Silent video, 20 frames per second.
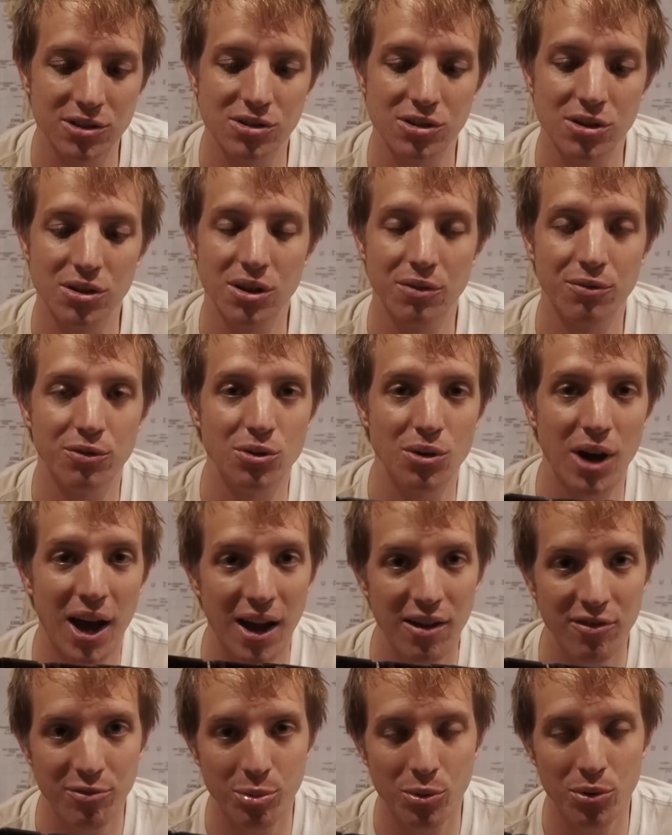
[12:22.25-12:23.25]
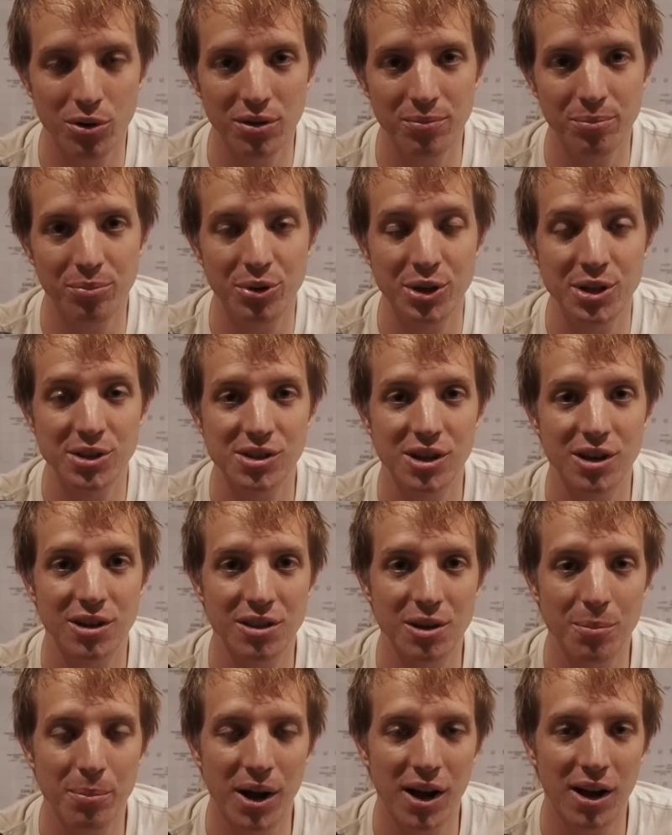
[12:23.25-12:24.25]
So if you have bought a preset
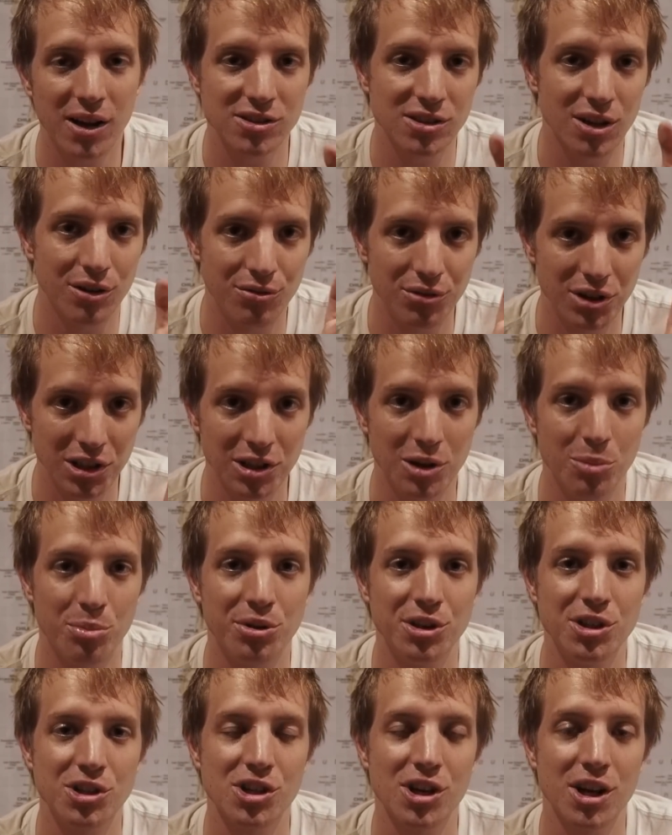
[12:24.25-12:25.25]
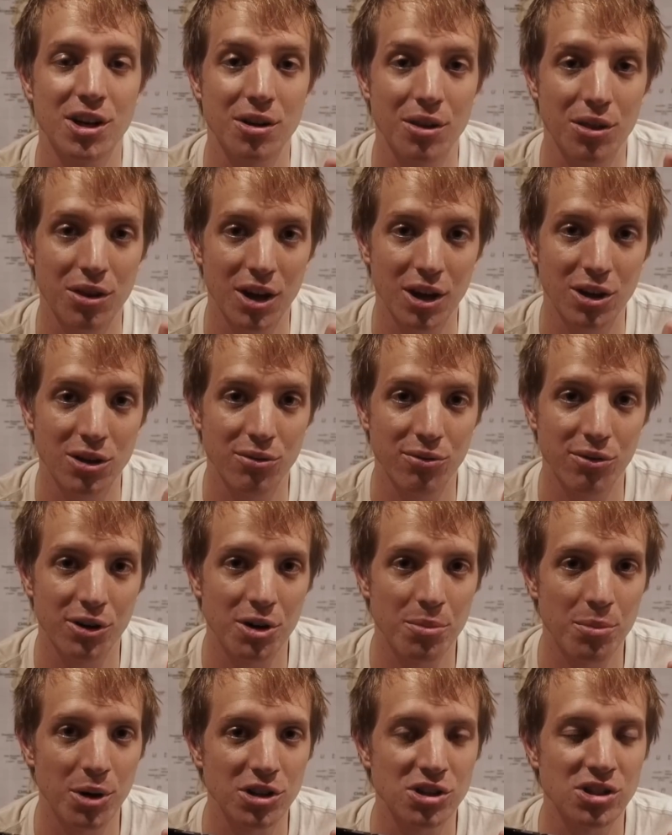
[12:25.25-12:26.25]
in the past, I really appreciate it. Thank you
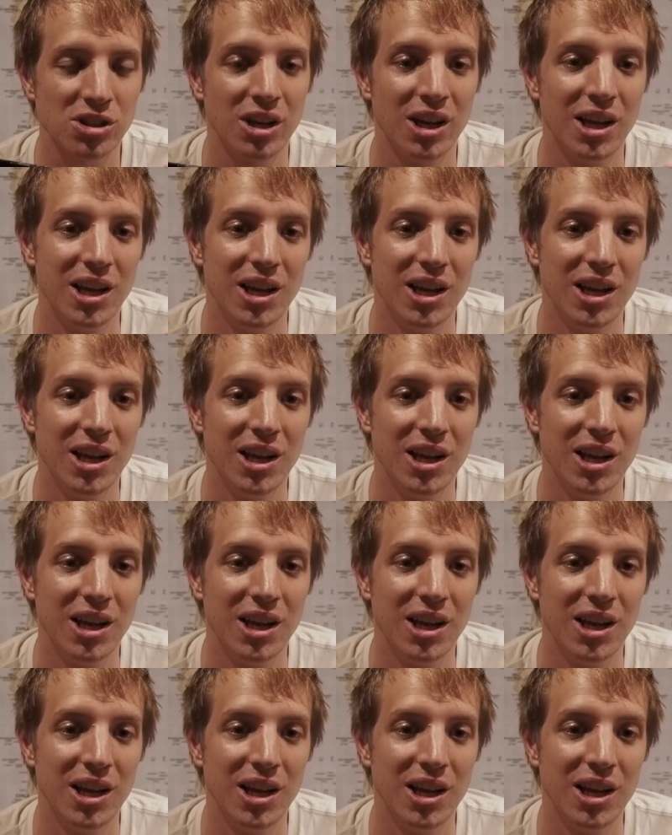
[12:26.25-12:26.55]
very much.